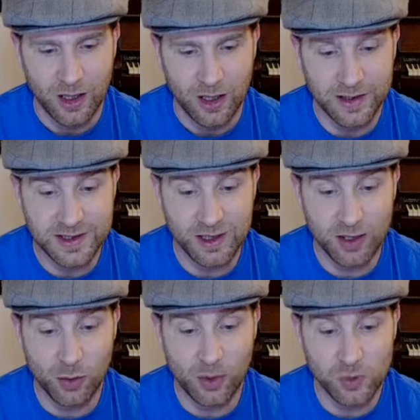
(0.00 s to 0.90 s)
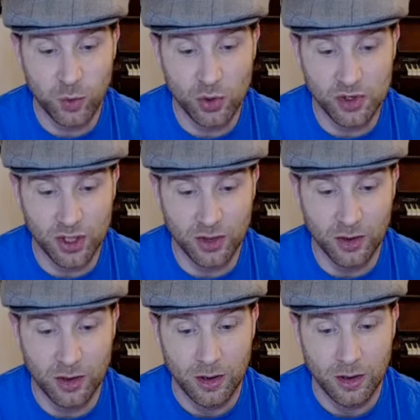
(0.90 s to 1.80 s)
until he almost walked on
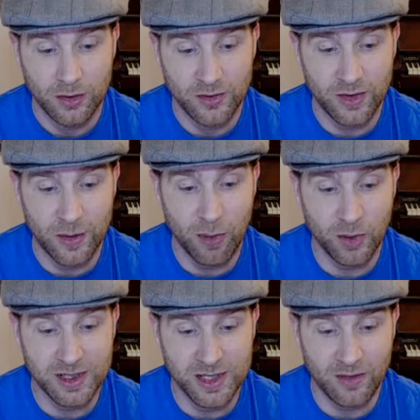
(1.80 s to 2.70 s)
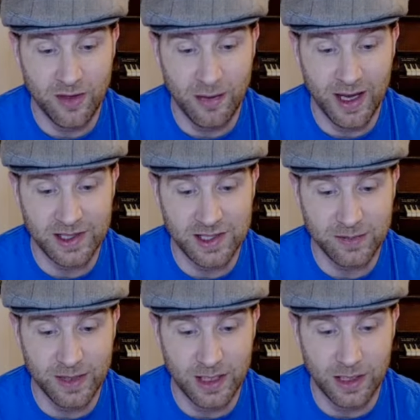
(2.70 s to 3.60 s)
to the point of the man's
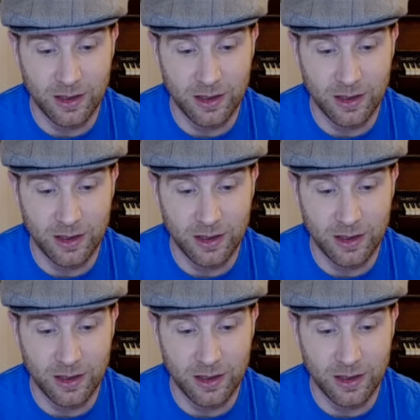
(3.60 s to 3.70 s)
spear.